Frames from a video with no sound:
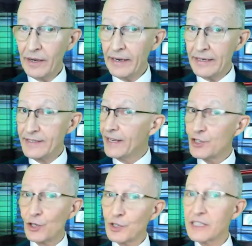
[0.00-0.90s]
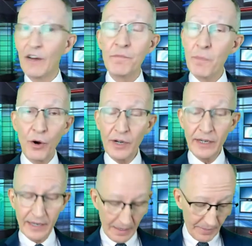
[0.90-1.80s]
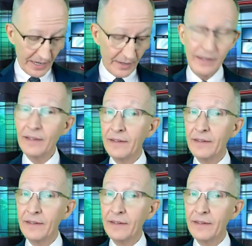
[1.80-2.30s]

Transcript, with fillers: a digital self marketing campaign